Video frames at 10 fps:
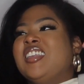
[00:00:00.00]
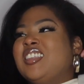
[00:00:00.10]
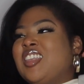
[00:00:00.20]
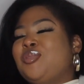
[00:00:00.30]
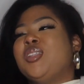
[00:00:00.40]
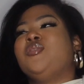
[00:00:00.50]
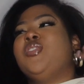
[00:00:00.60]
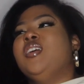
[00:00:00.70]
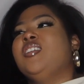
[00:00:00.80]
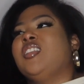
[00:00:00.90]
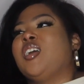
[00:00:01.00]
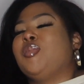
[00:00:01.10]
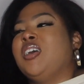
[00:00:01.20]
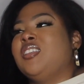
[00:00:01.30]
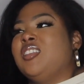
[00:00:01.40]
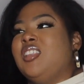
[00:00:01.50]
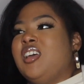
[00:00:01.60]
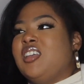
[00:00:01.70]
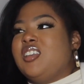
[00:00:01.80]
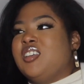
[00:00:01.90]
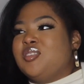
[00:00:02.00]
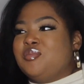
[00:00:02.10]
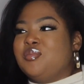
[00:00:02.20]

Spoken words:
That's what it feels like, because it's like